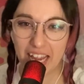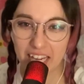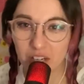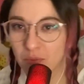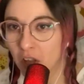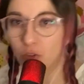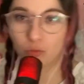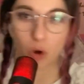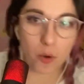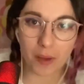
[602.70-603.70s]
like,
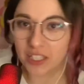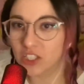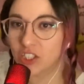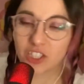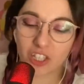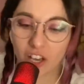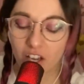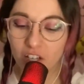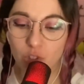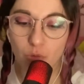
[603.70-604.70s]
romance
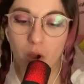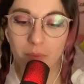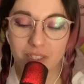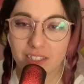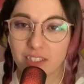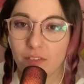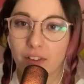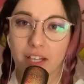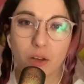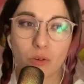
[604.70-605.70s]
dramas and
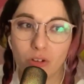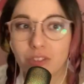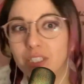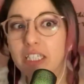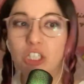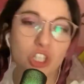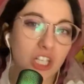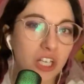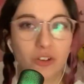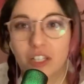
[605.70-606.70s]
stuff. Like, they'll constantly
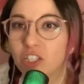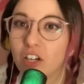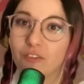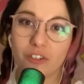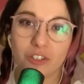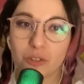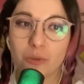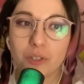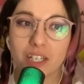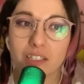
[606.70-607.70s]
cheat on each other and
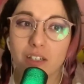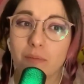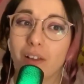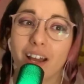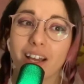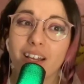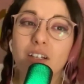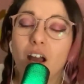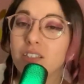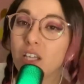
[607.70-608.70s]
do all this. And I'm like,
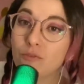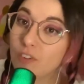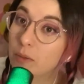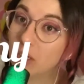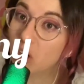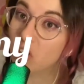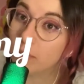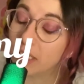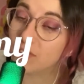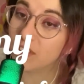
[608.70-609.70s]
I don't think
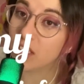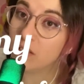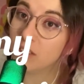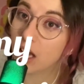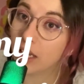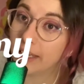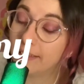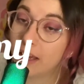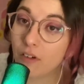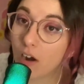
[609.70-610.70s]
monogamy's for you,
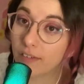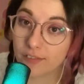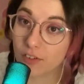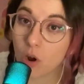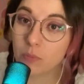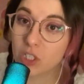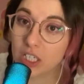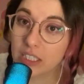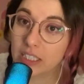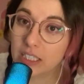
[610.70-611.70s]
darling. There are other
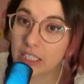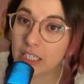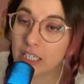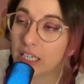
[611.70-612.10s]
options.